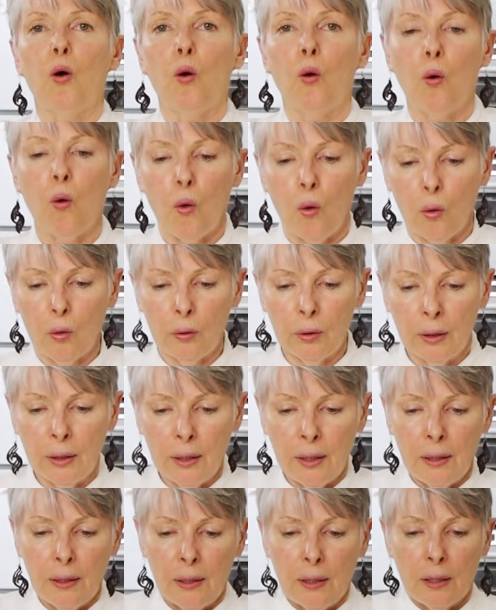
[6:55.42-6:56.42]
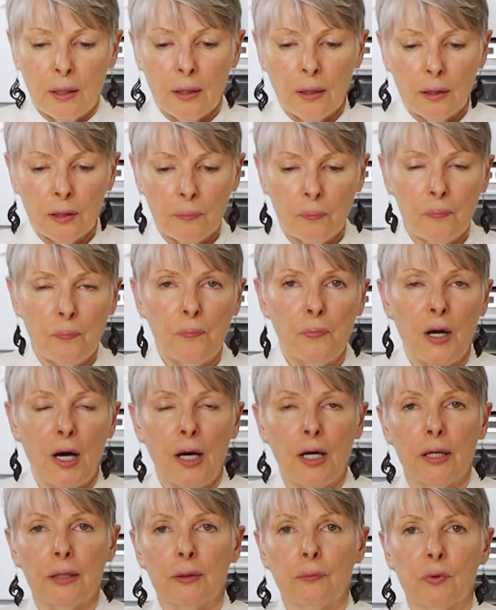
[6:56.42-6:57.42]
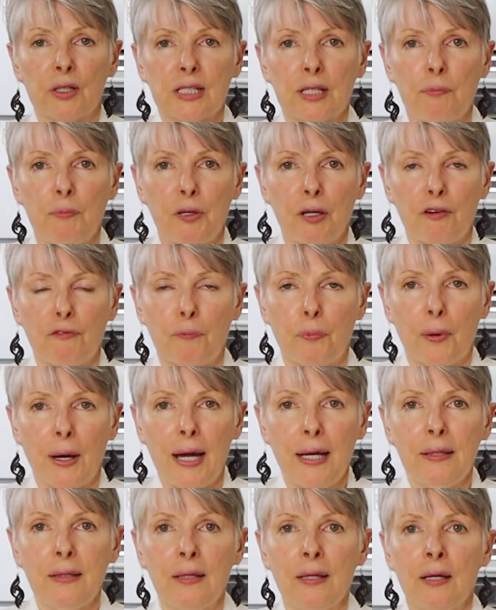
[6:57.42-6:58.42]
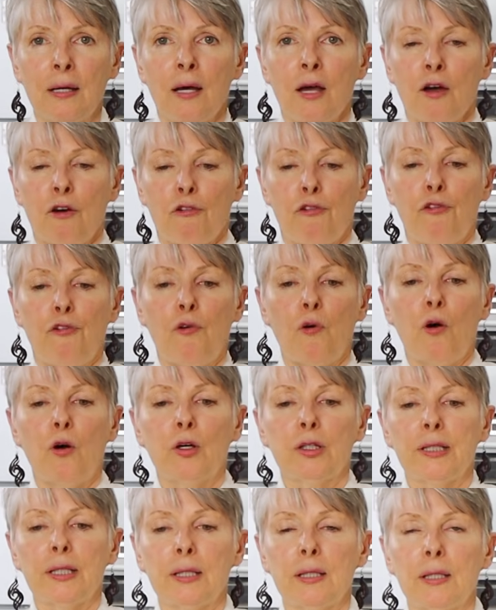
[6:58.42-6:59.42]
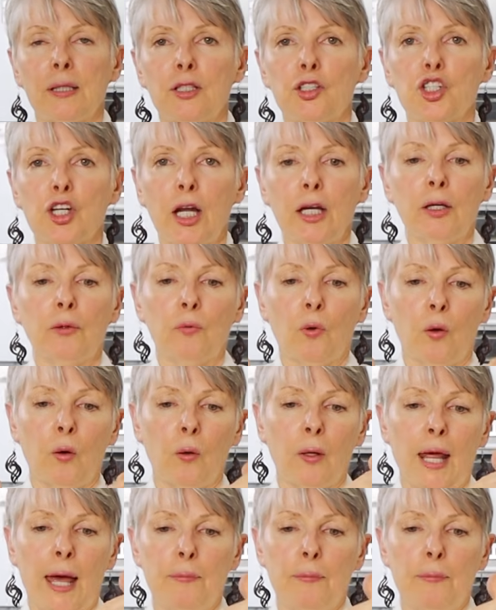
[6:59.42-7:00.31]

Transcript: whole recipe of bread, for the jelly roll,